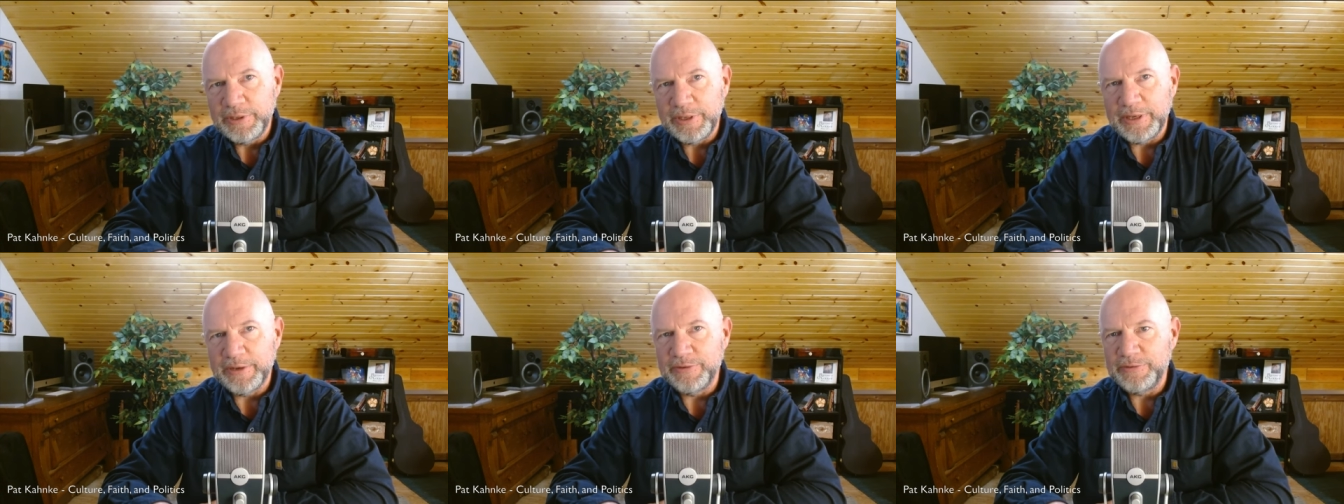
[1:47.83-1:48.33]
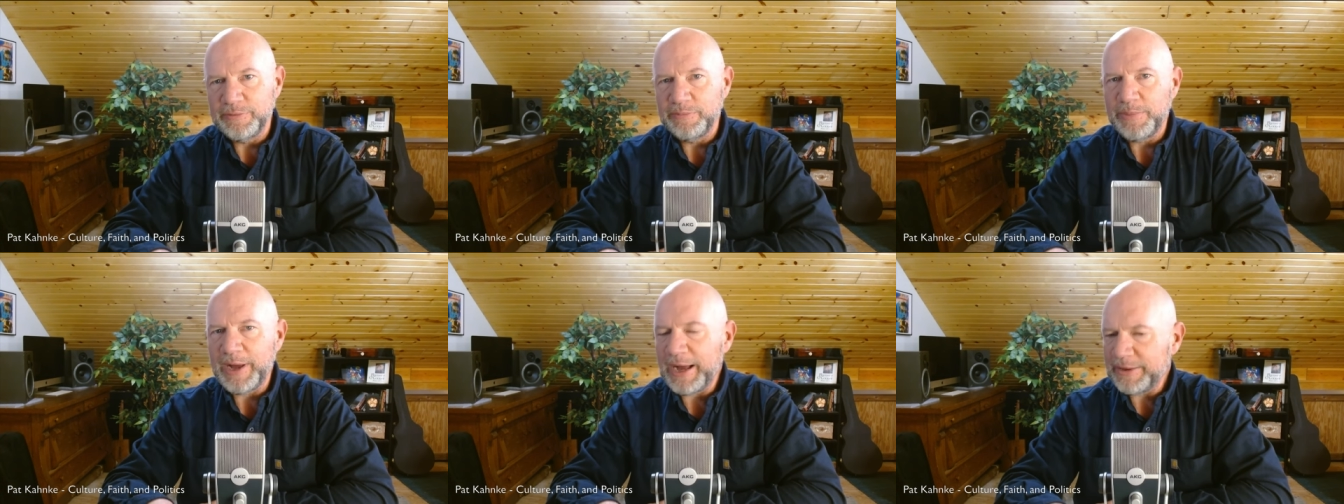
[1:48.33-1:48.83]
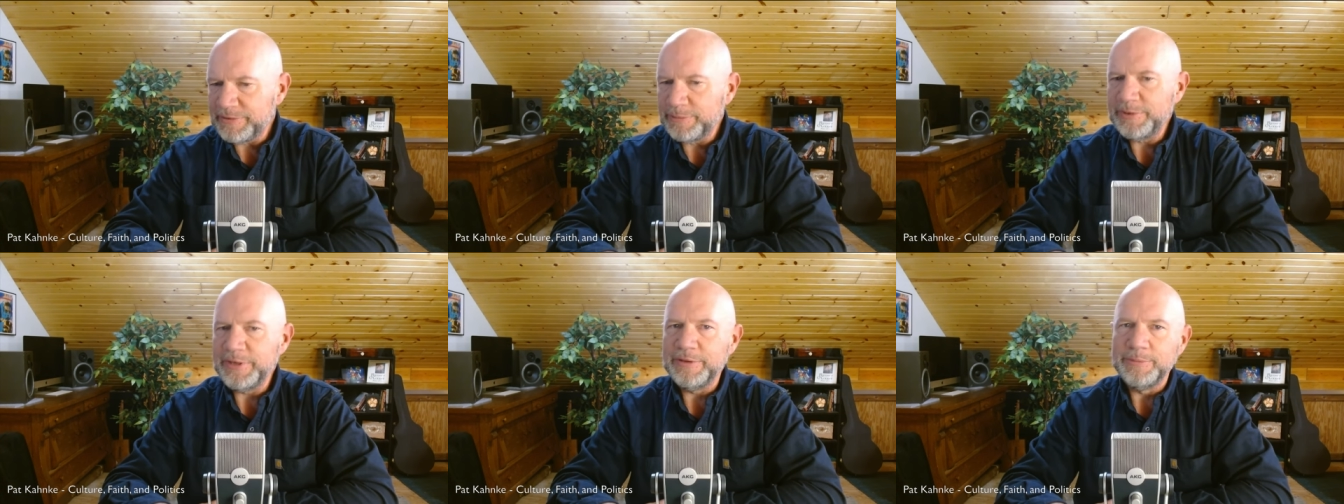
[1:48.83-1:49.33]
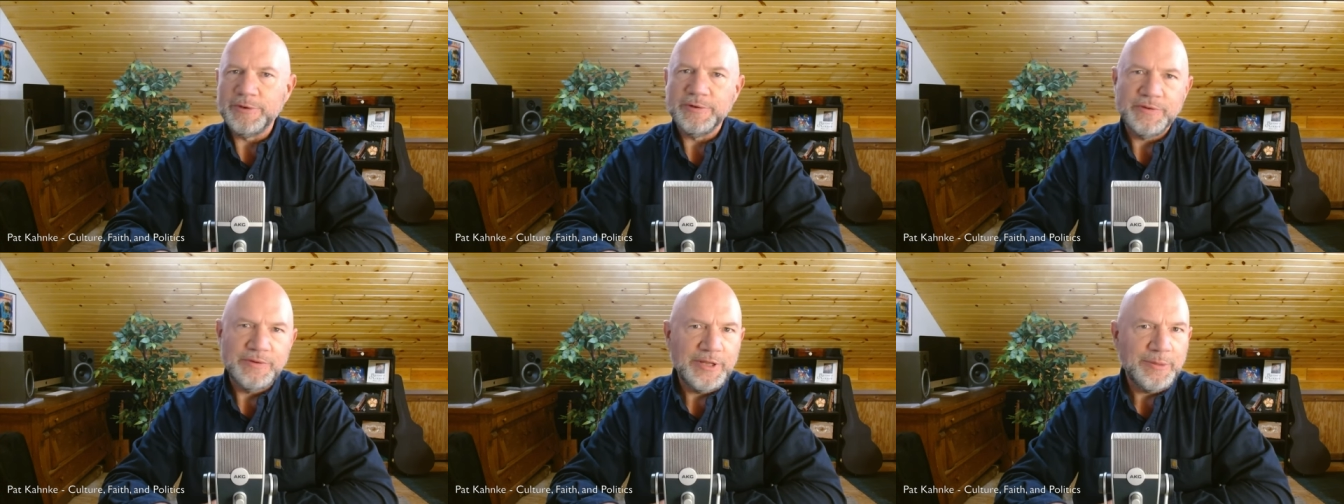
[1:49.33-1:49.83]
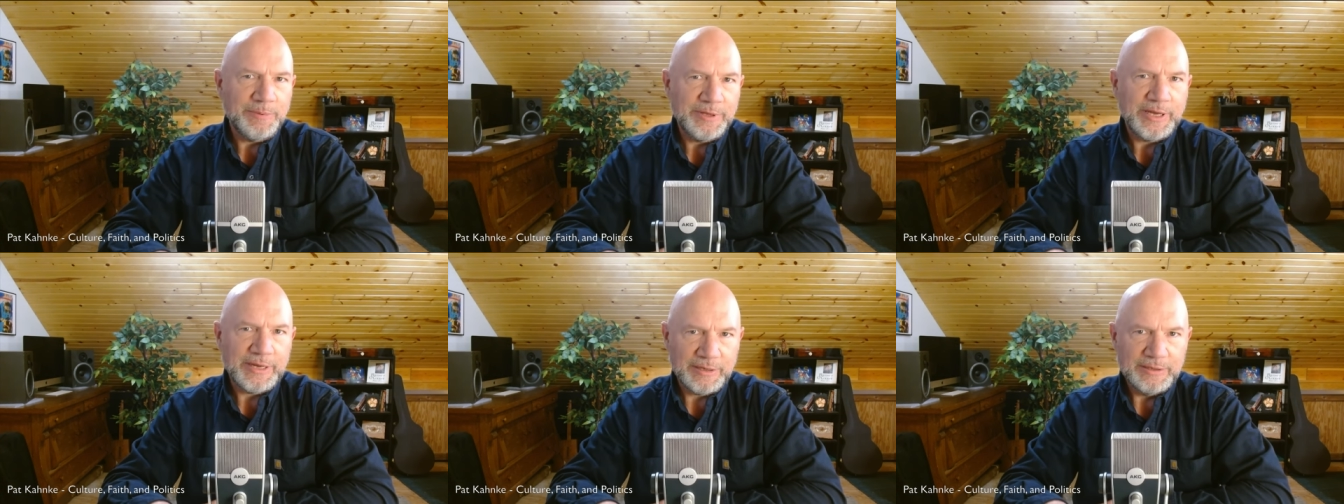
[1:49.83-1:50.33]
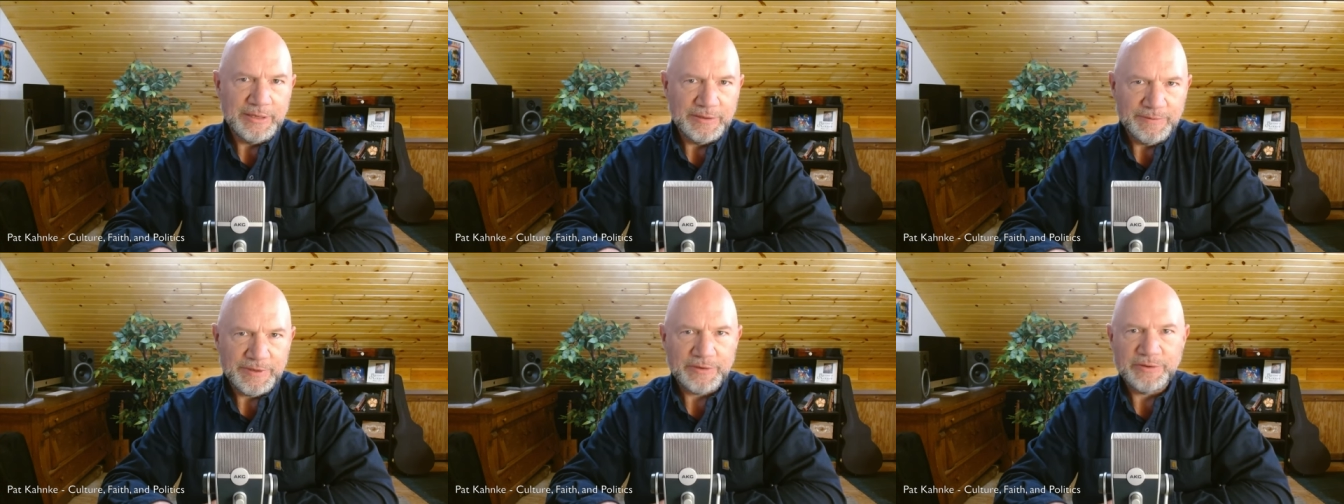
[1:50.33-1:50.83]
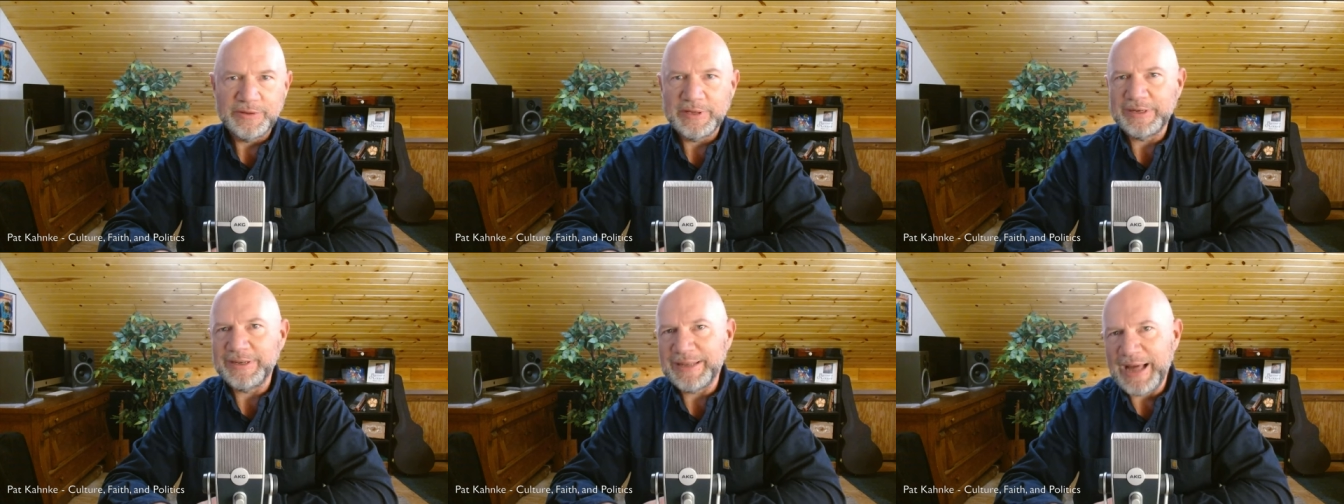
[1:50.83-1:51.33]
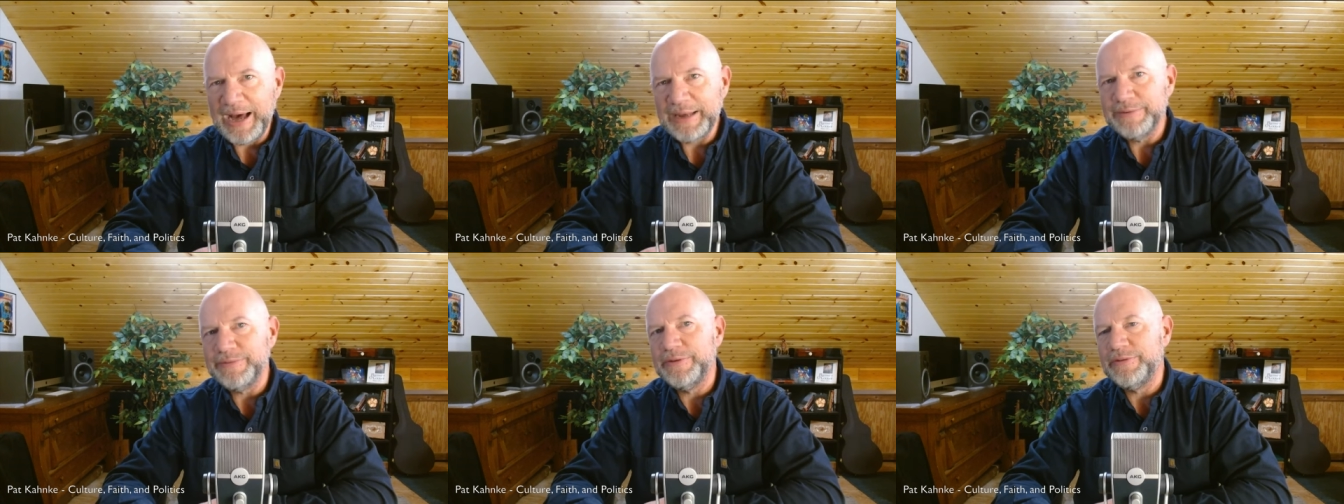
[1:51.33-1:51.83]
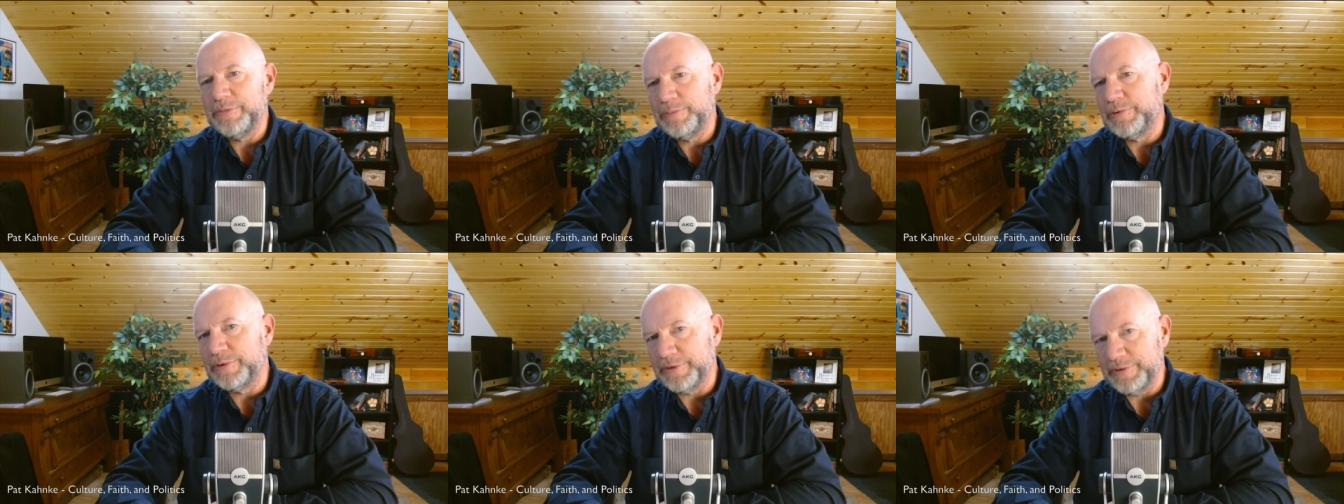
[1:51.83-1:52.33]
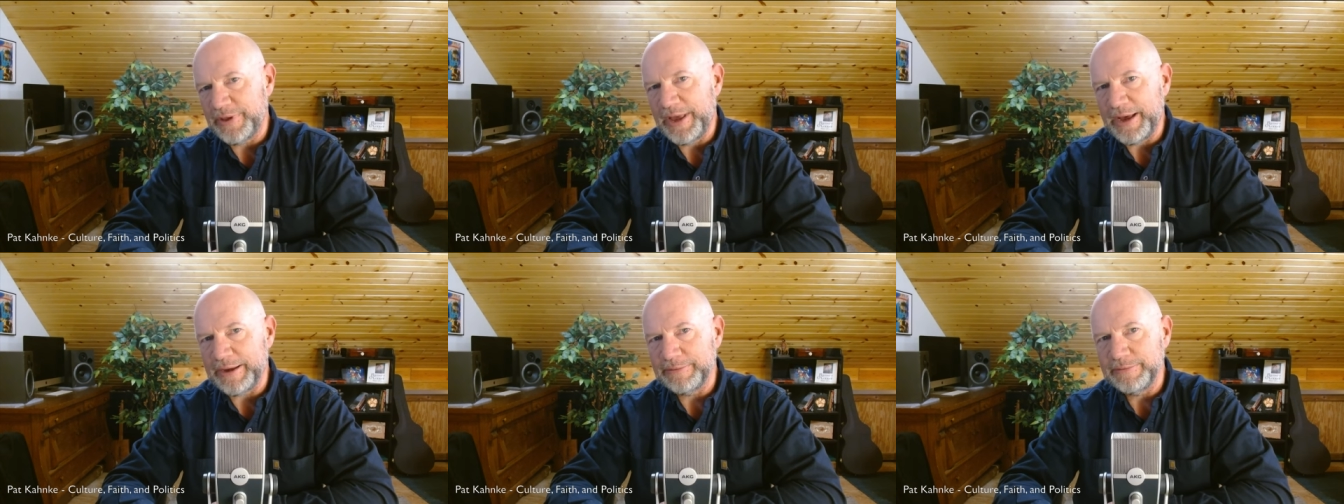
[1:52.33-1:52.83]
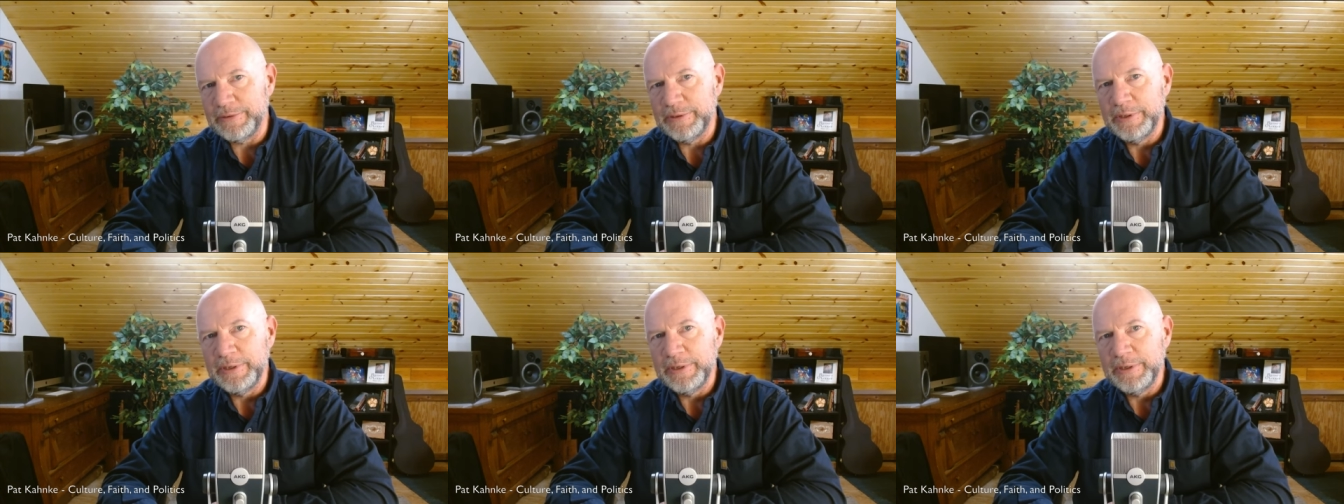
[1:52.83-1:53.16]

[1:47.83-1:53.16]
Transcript: is possibly the most deeply held conviction that a lot of his supporters have.